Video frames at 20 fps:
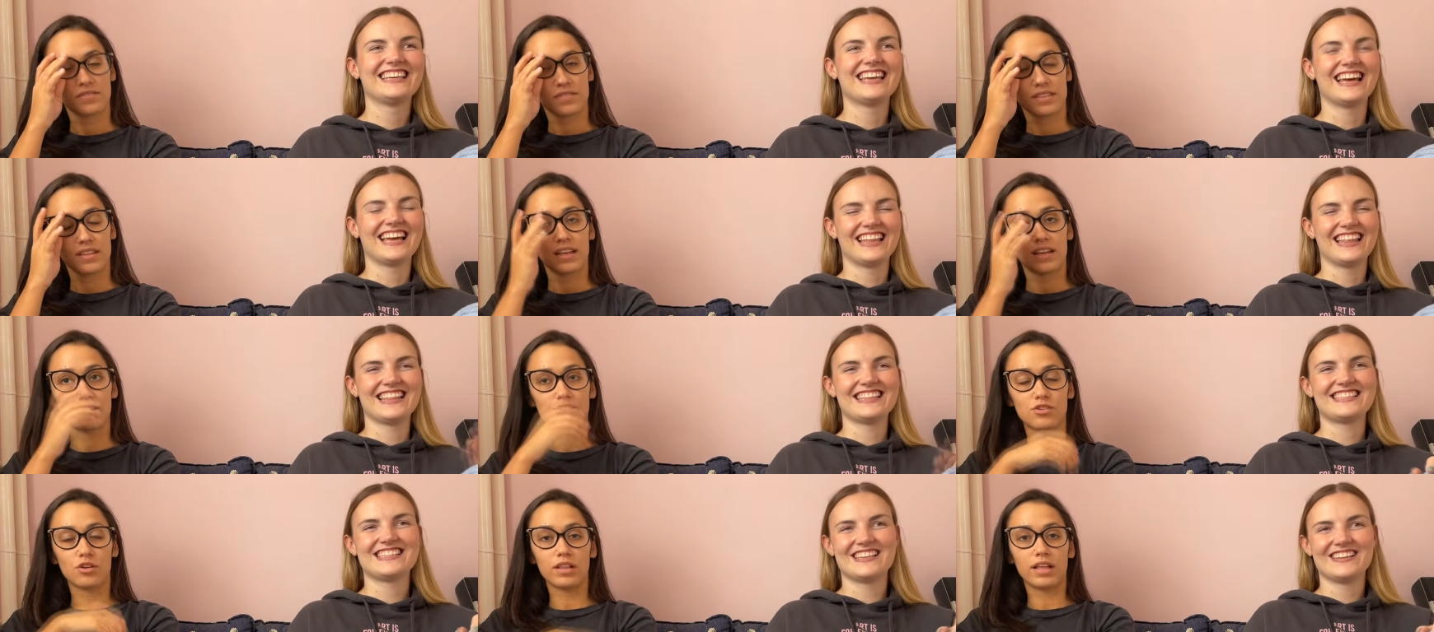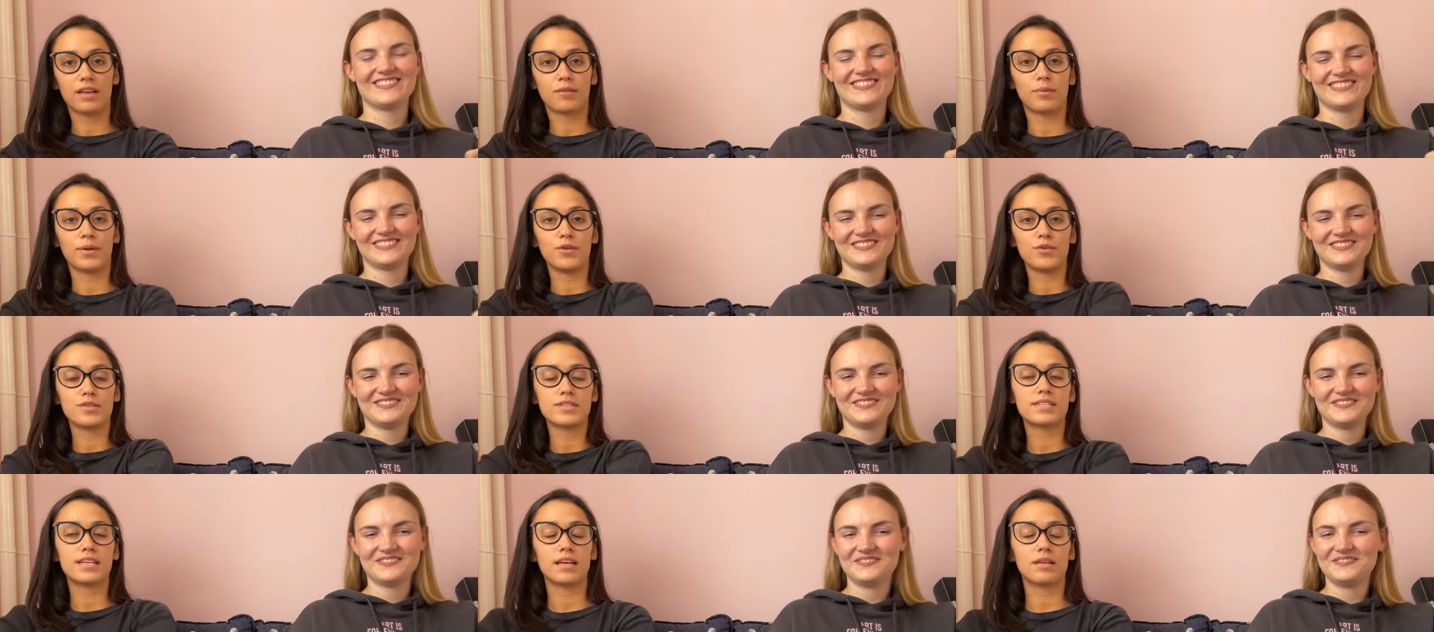Speaker 1: Yeah. So like, like when
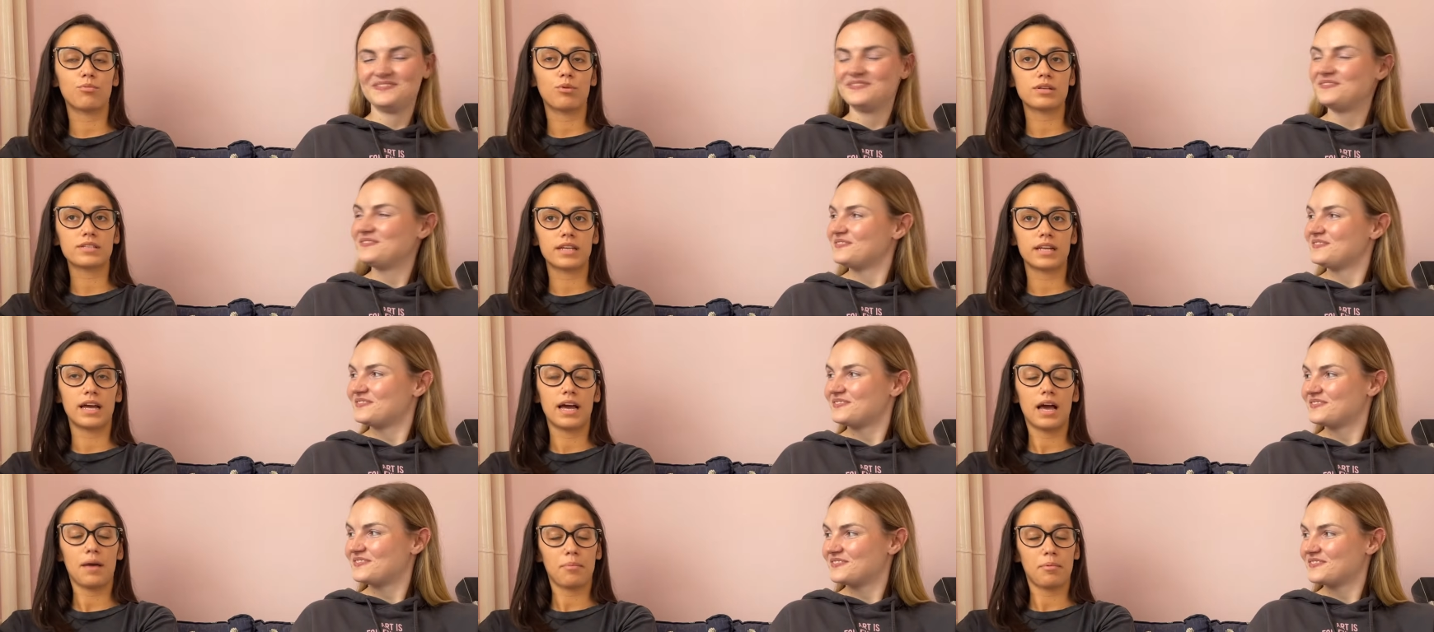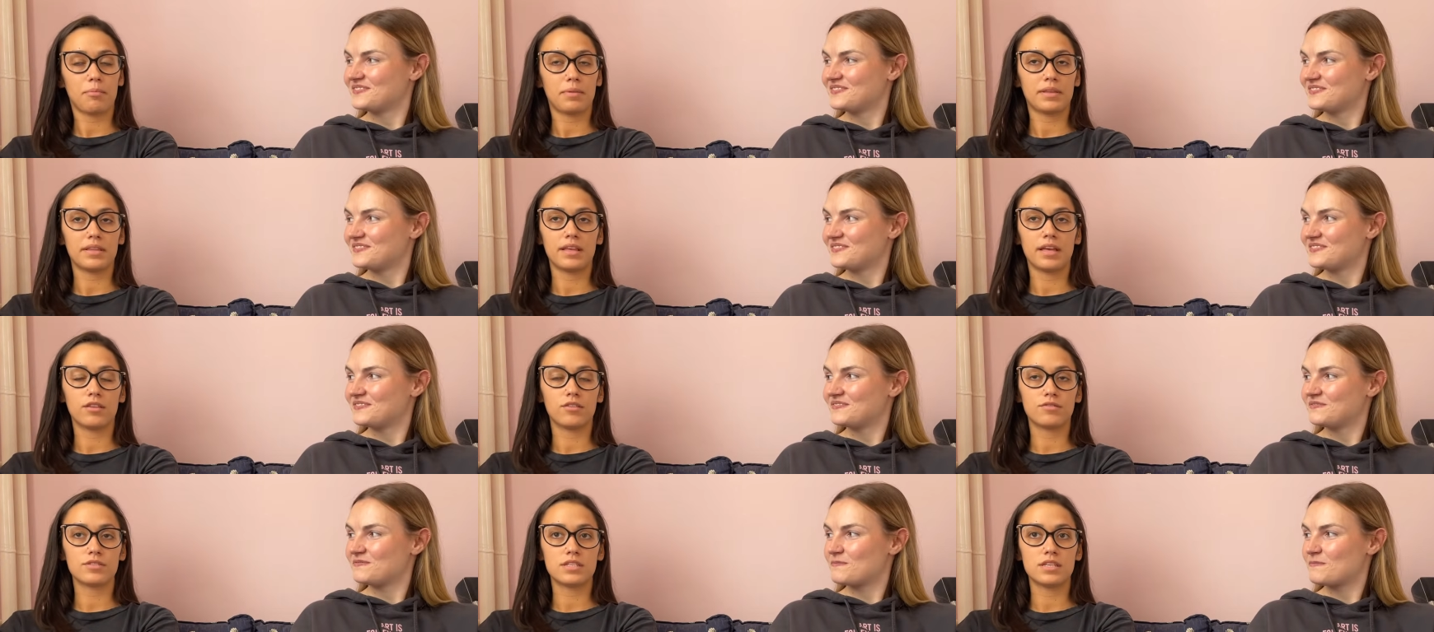you said what's gonna happen by the
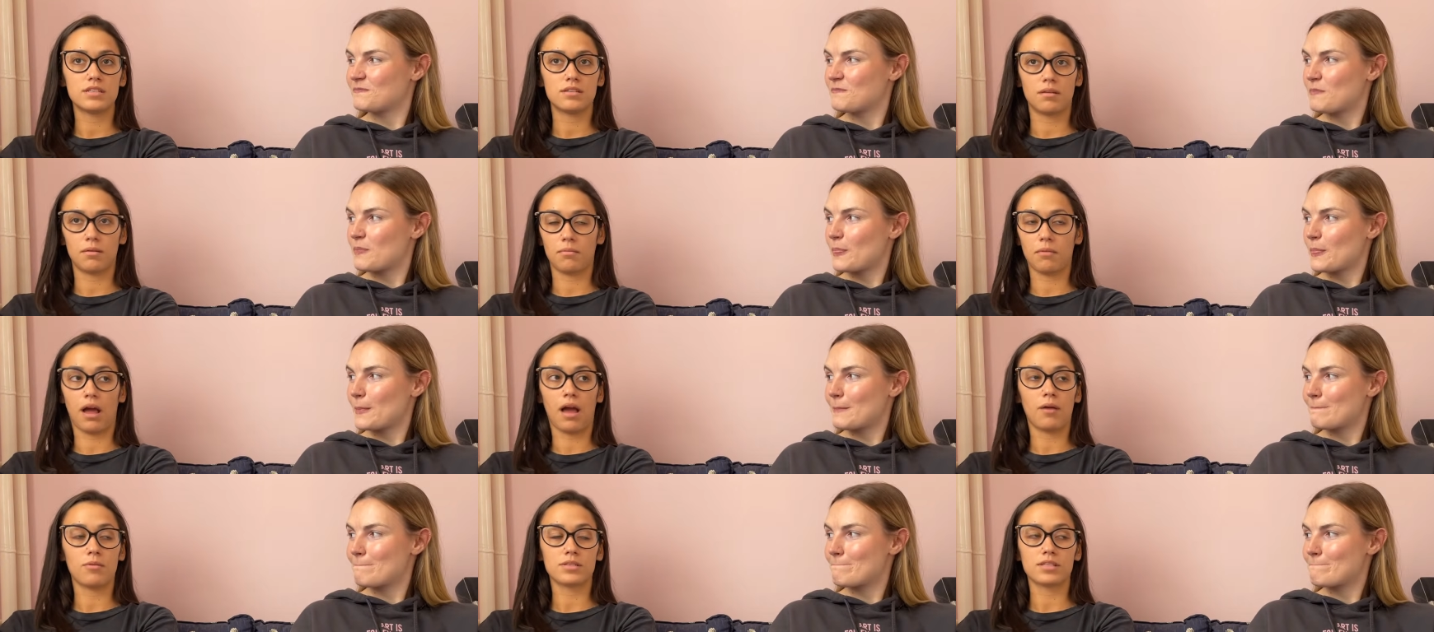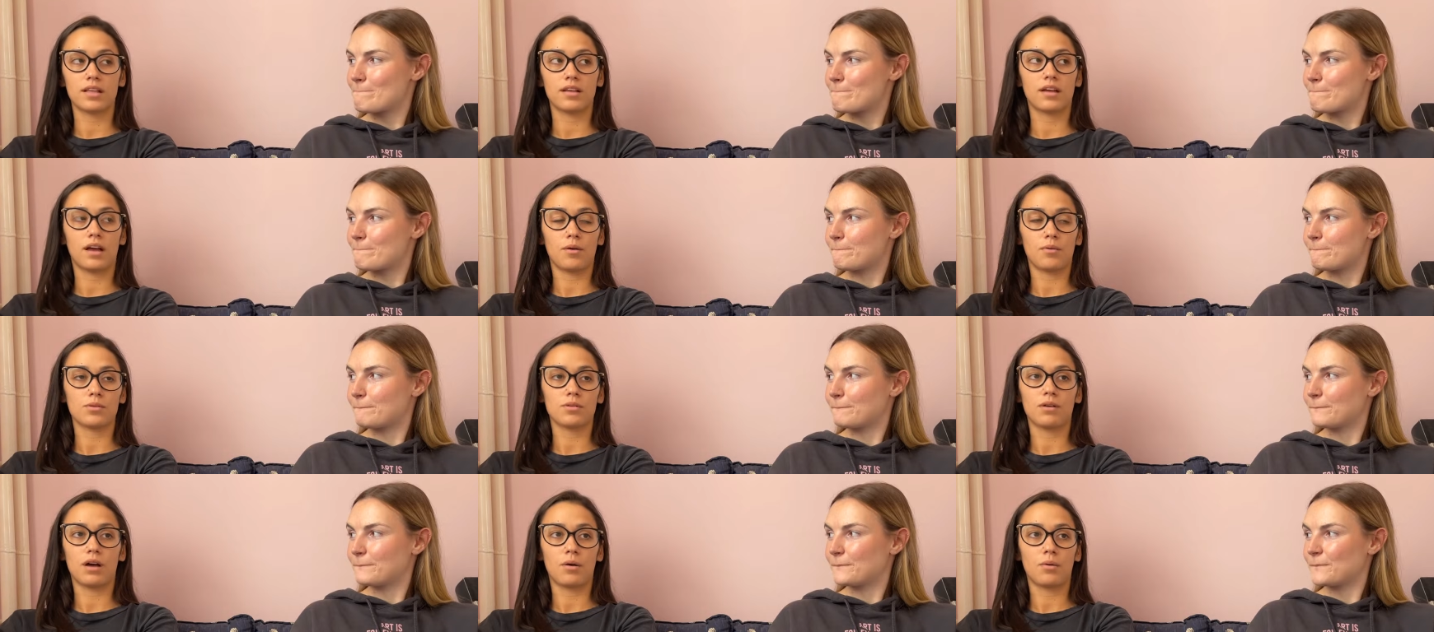end of the season, I was like, I,
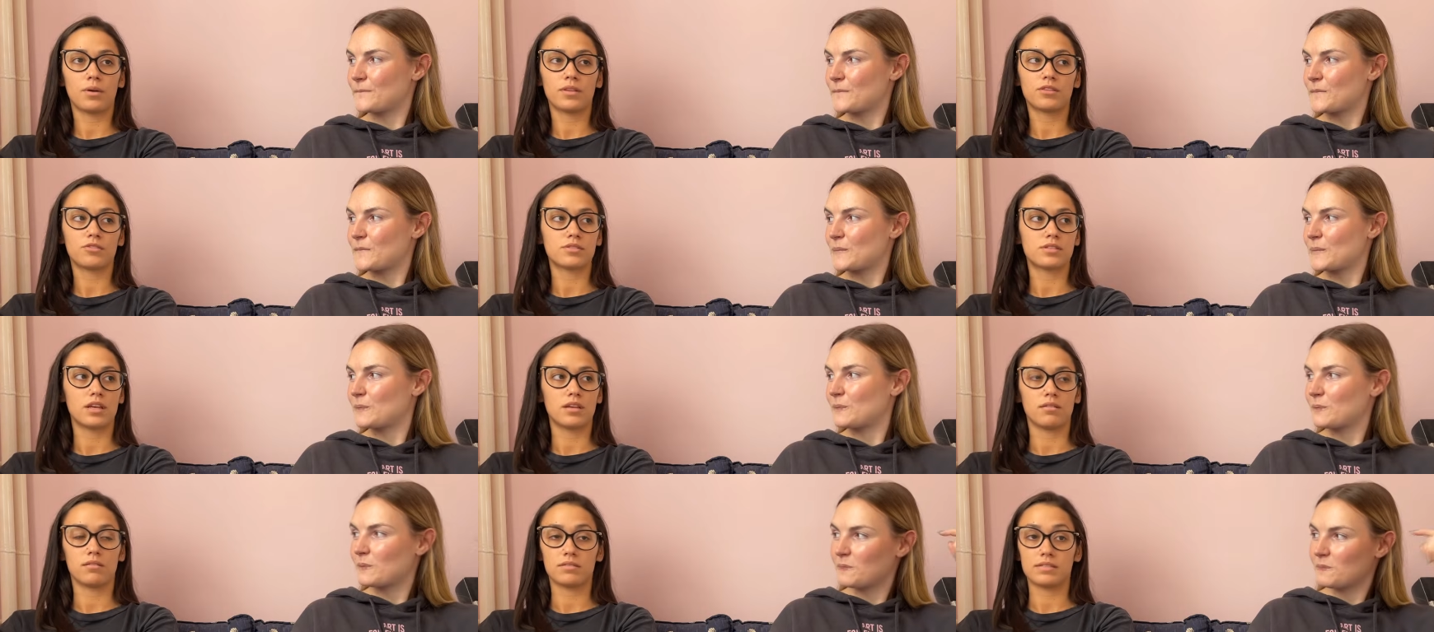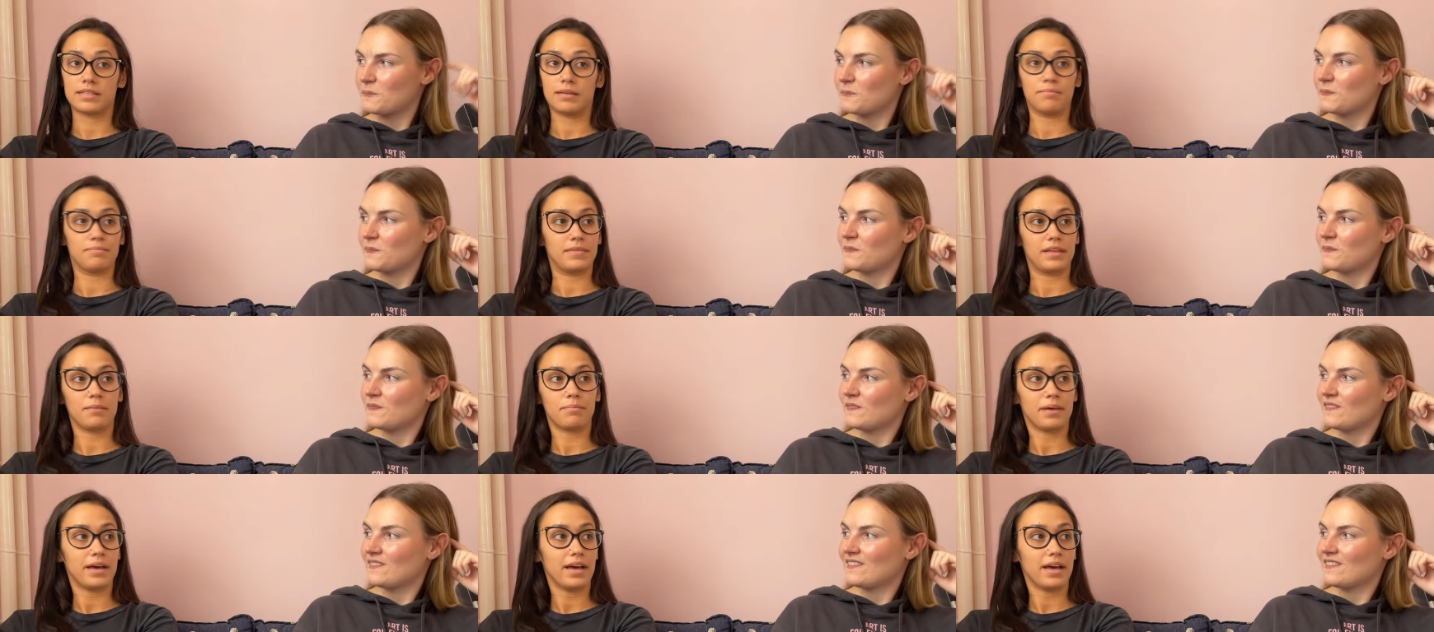w- I want to say something